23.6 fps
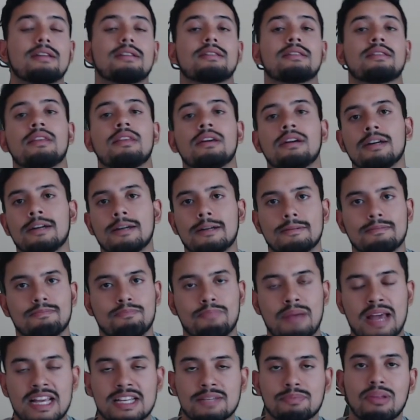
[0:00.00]
the
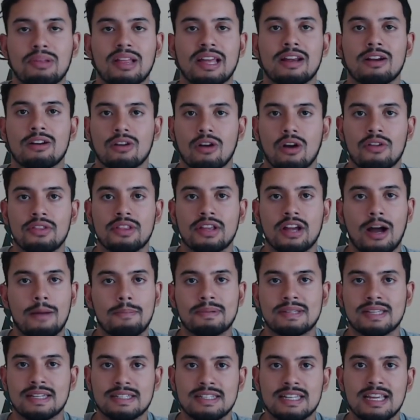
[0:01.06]
best player on the
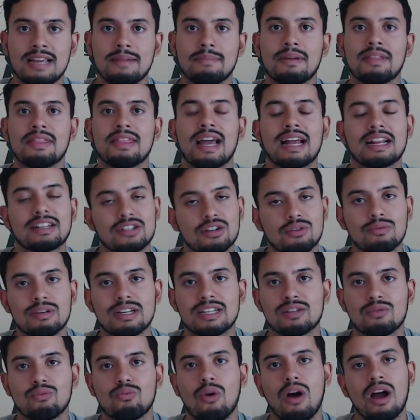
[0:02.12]
opposite team, and that's the
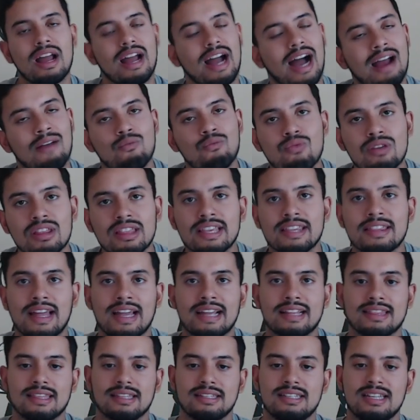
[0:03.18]
reason why I really
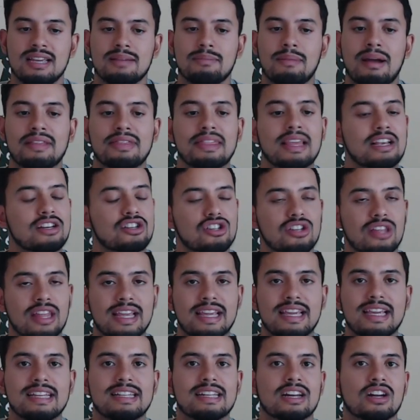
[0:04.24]
like this team. I think
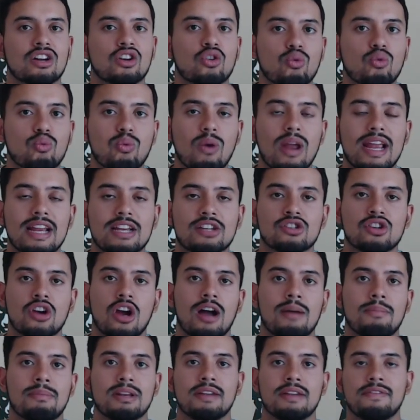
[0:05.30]
Schlenke did a great
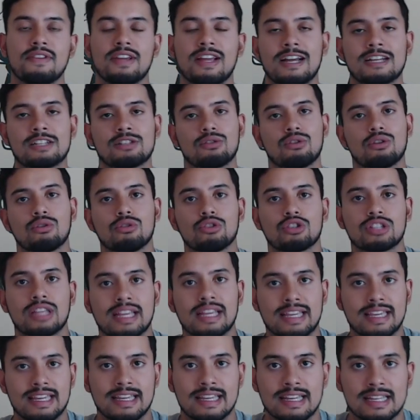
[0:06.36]
job, and if you guys don't know who
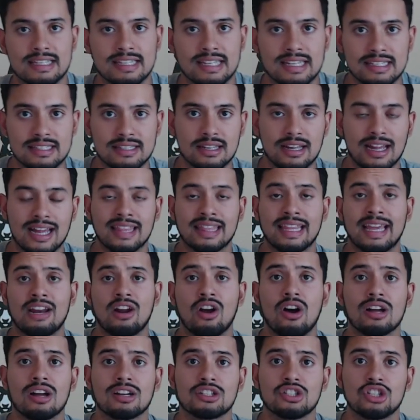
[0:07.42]
Schlenke is, he's the Atlanta
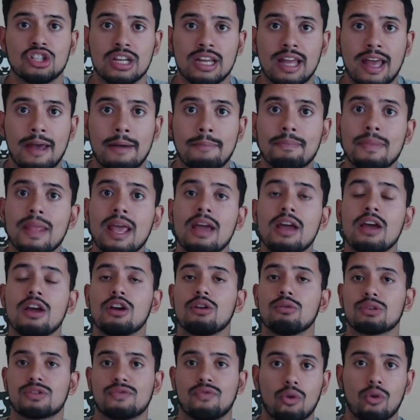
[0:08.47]
Hawks GM, who
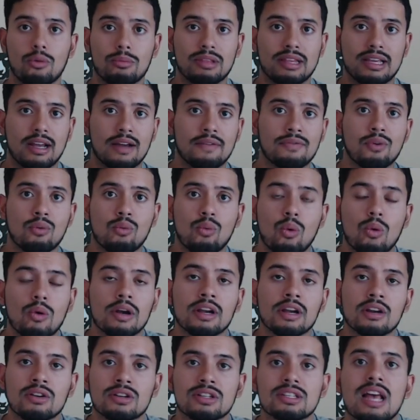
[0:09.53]
was formerly of the
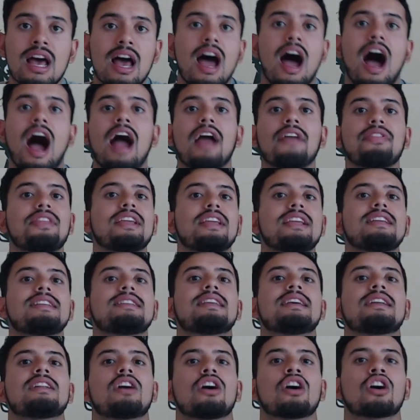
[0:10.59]
Warriors. I think he
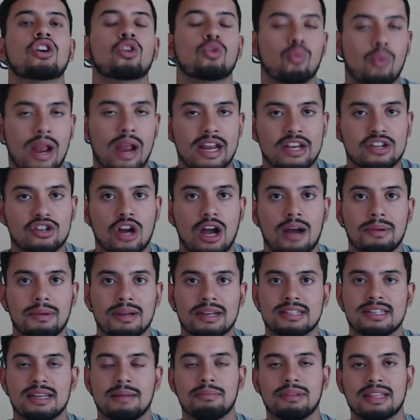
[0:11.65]
did a great job in
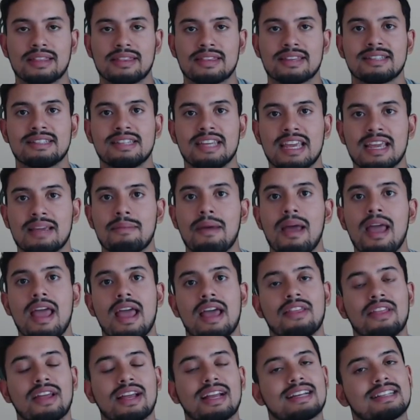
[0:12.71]
assembling this team,
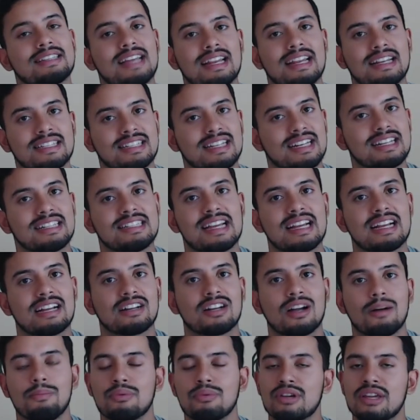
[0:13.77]
and like I said, it's going to take a
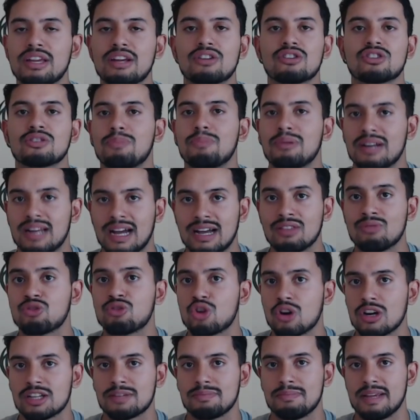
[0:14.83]
couple years, but
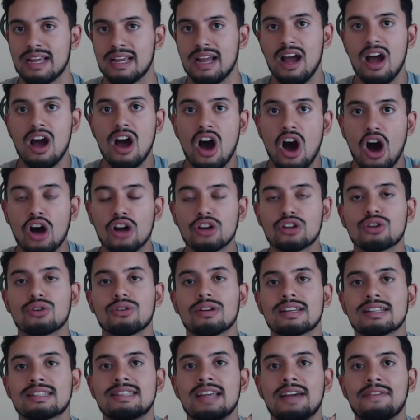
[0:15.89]
trust me, Hunter
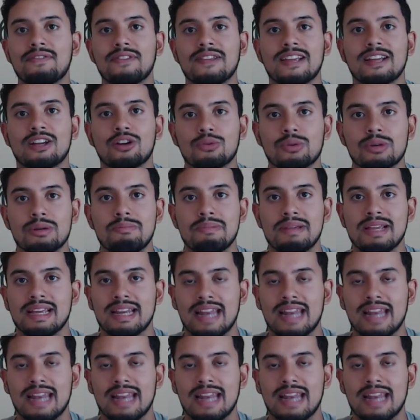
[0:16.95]
is definitely going to be an